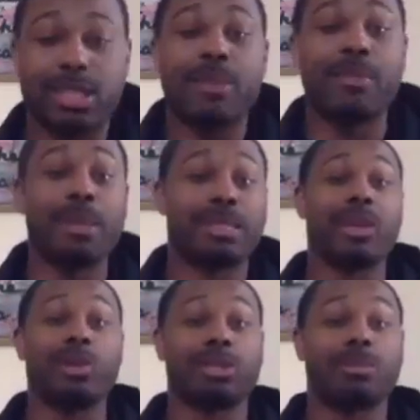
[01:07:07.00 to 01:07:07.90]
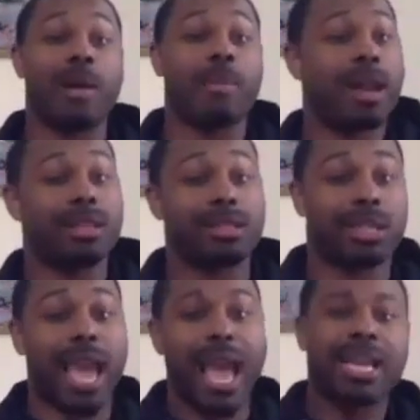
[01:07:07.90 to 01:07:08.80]
It's giving me chills in my body
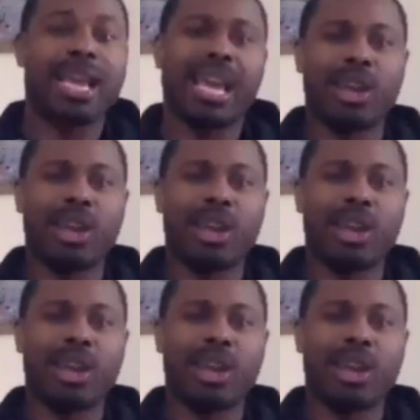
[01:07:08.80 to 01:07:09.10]
to God,